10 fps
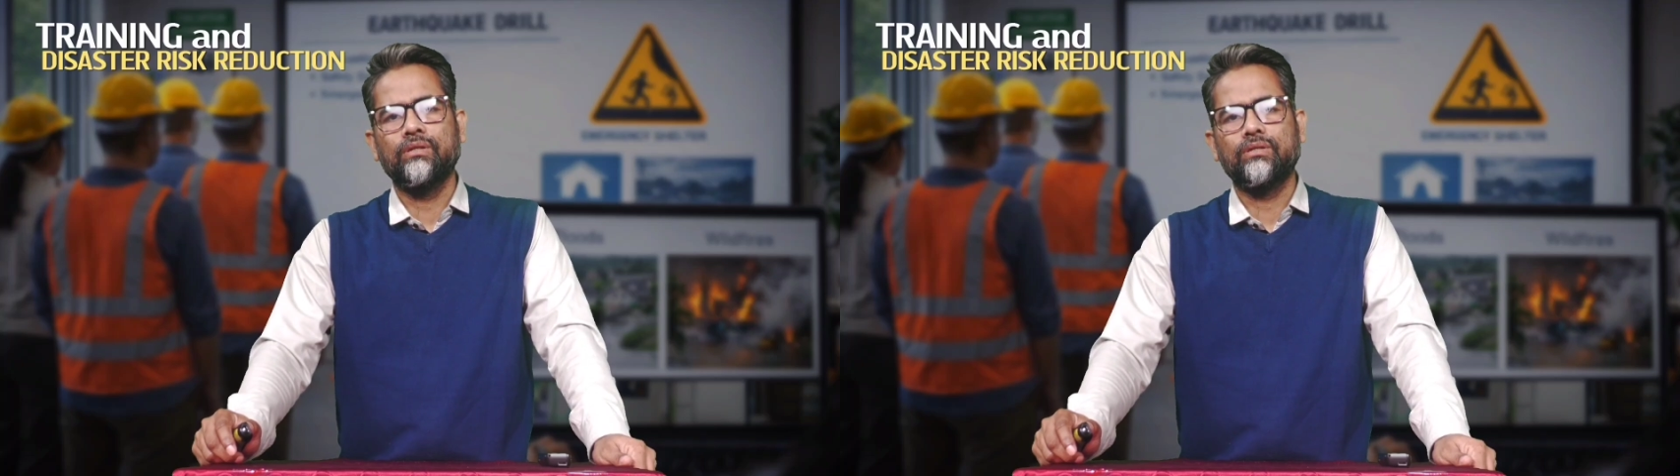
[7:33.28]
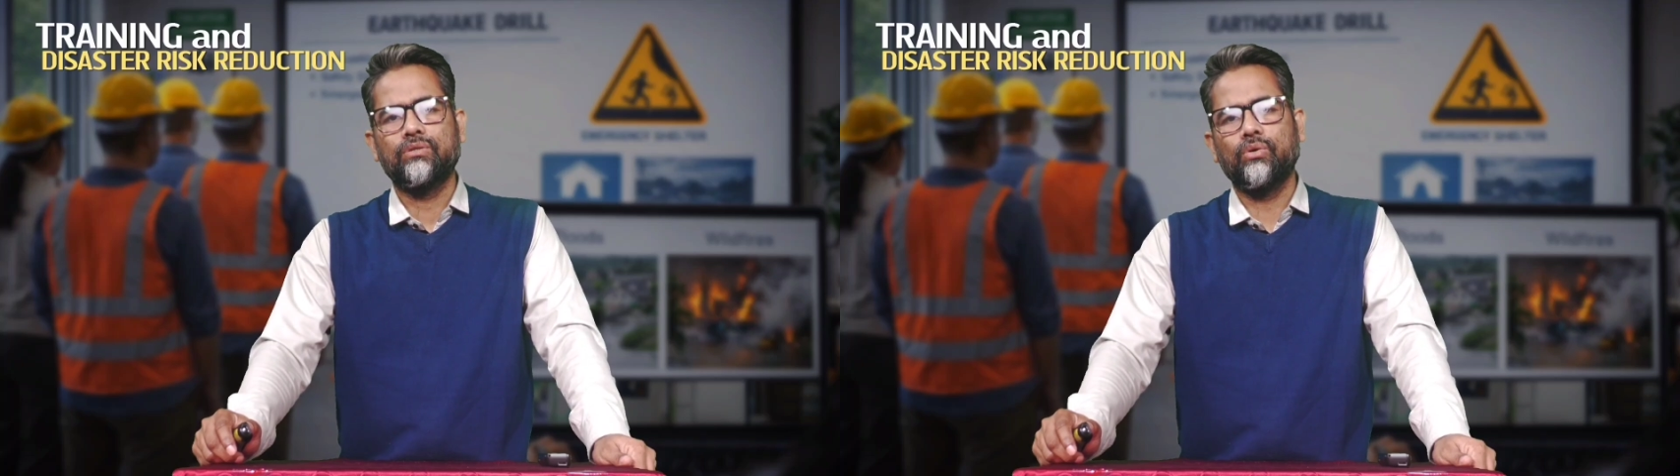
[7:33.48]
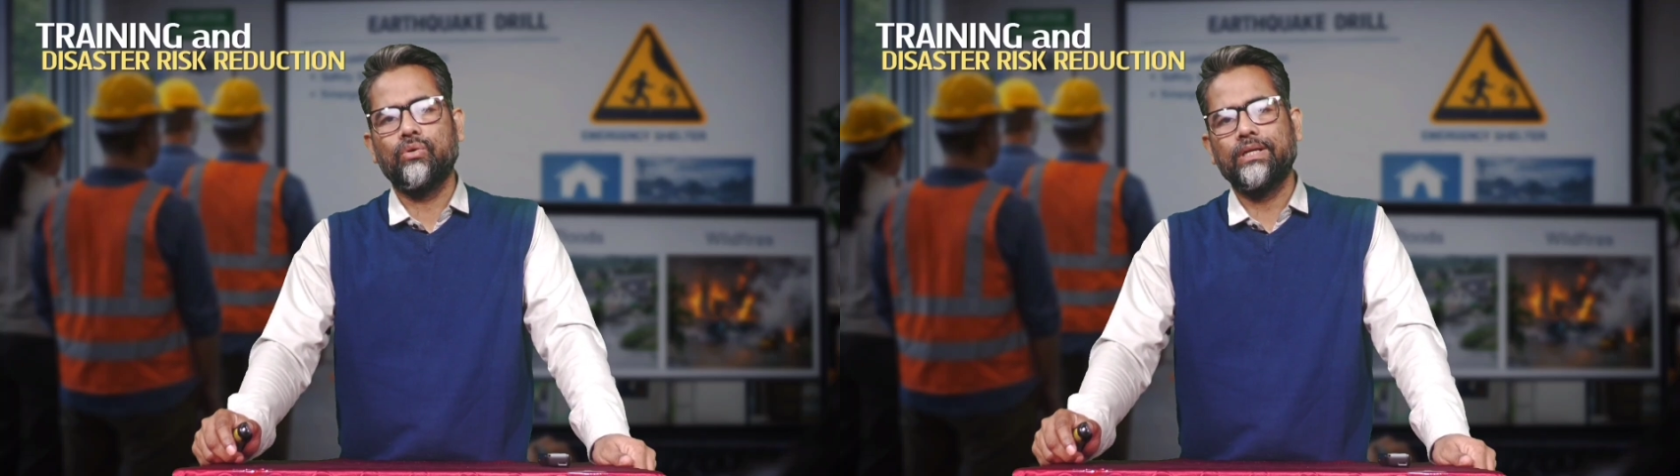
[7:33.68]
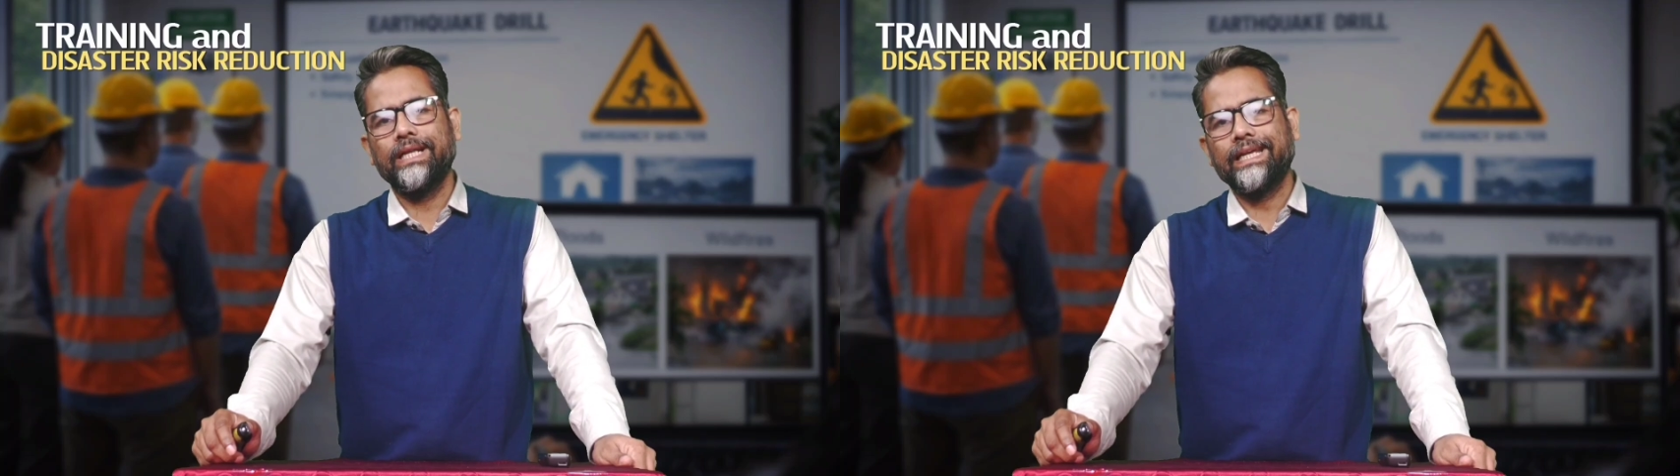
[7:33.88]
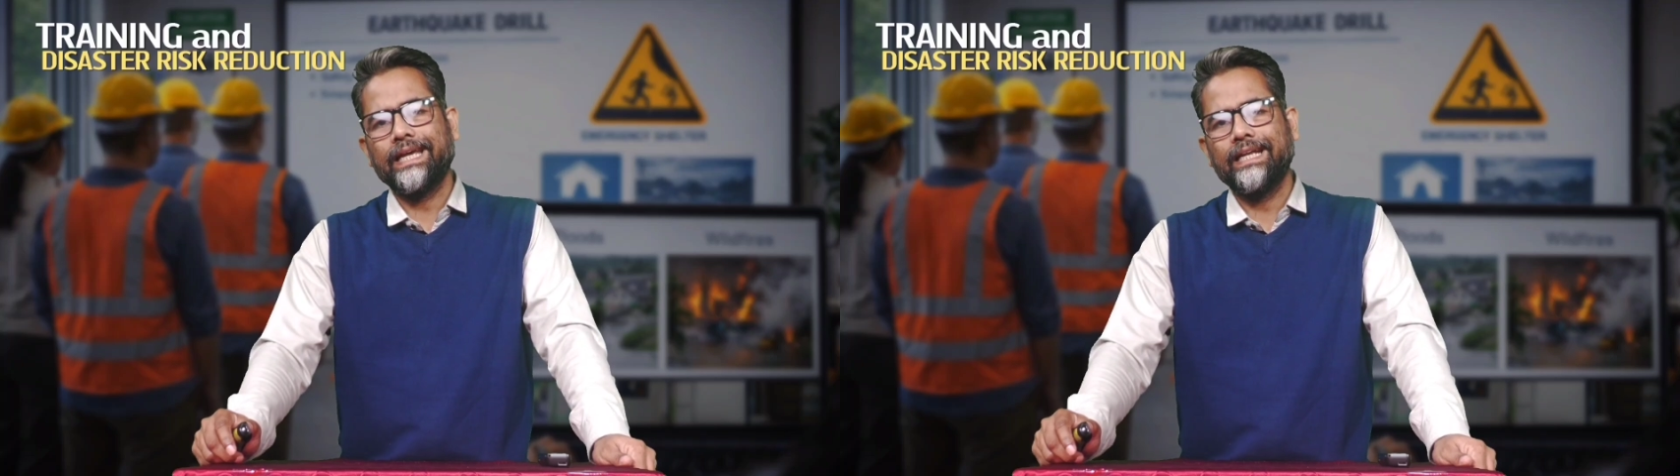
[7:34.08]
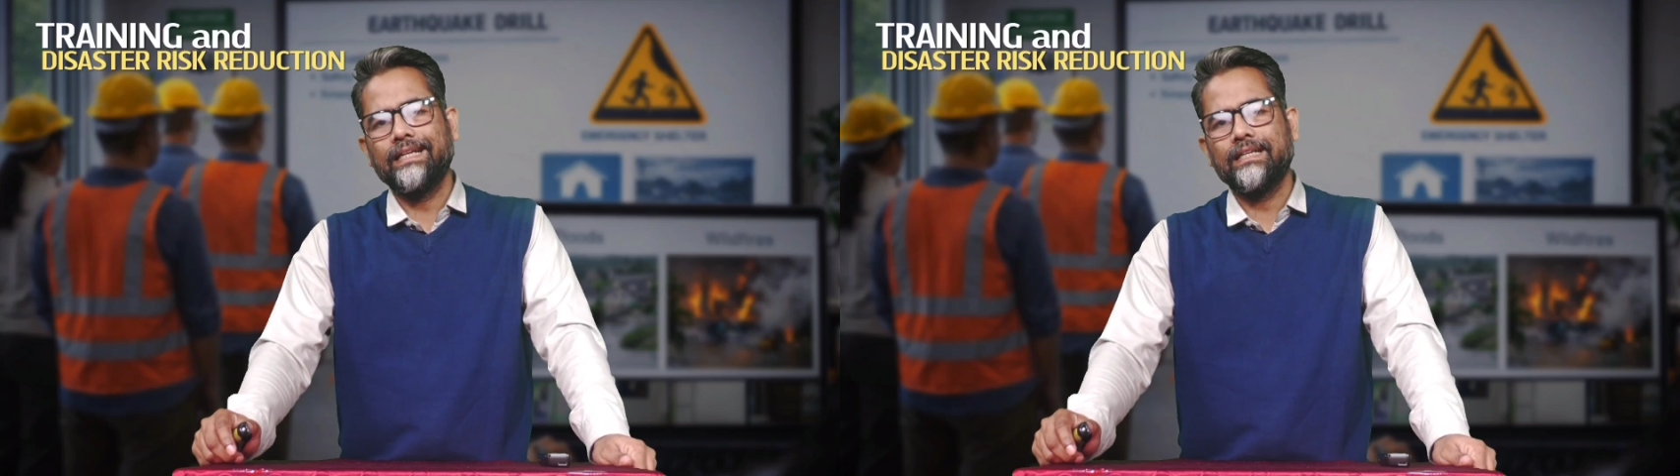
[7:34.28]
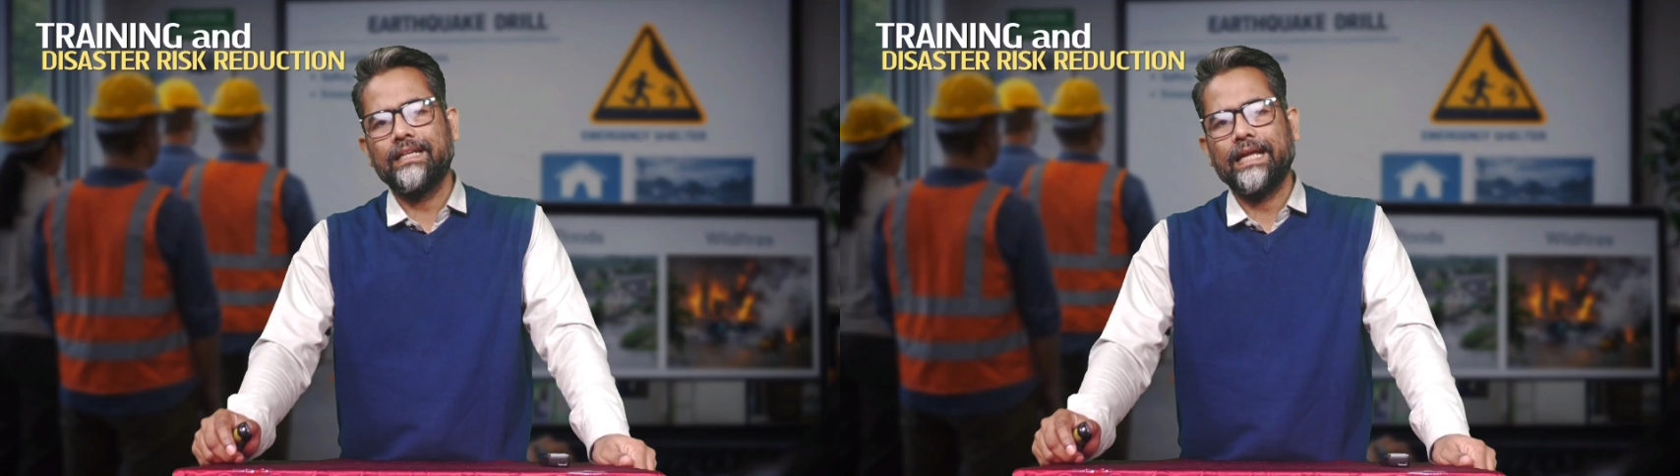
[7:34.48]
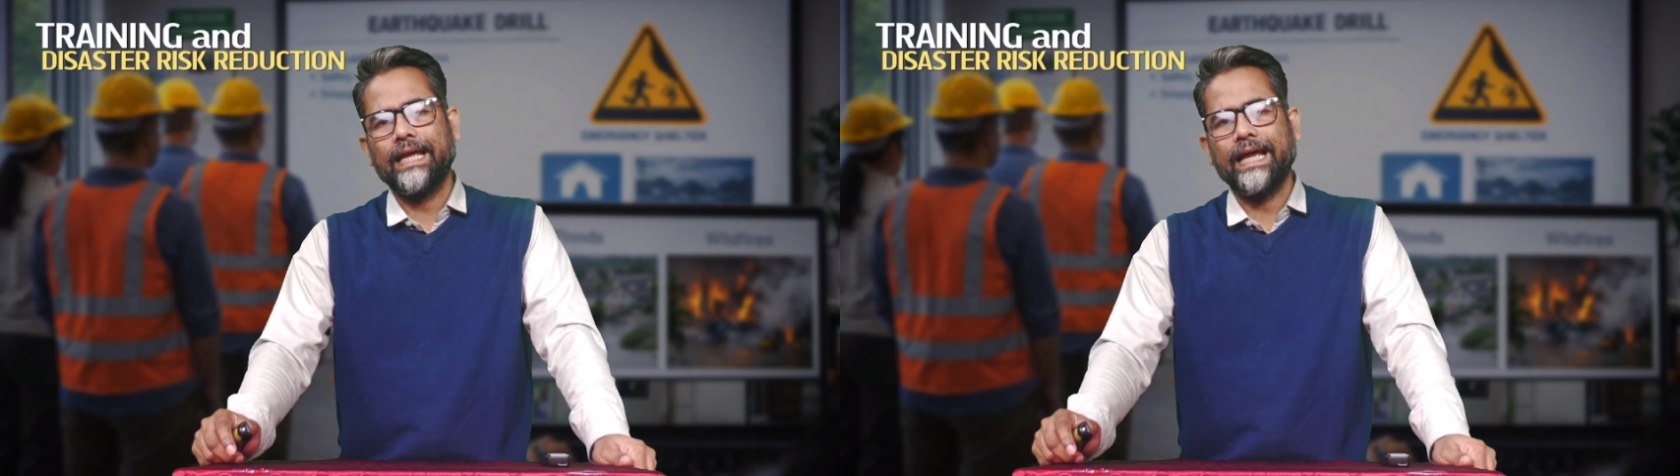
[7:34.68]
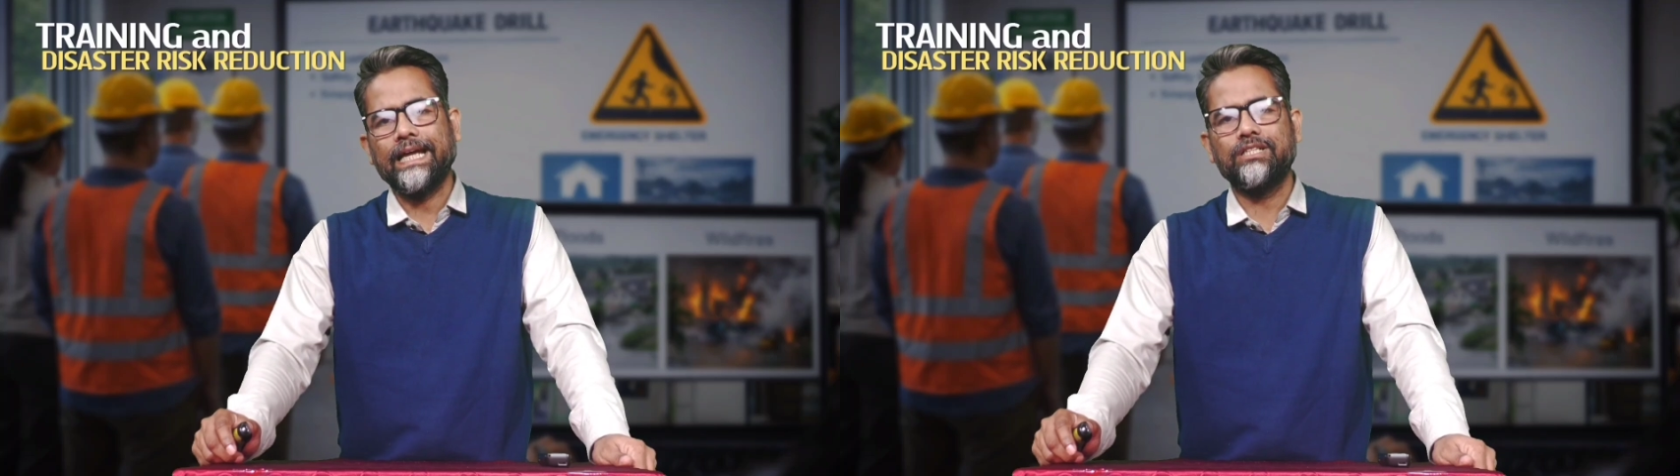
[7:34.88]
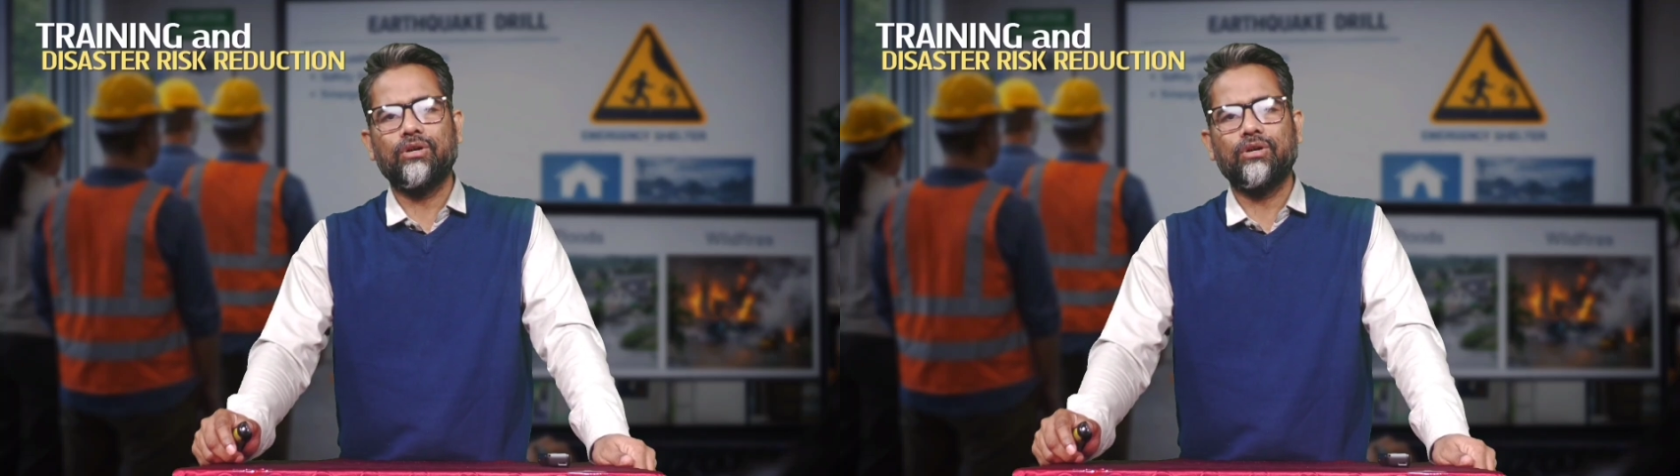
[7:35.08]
so they can act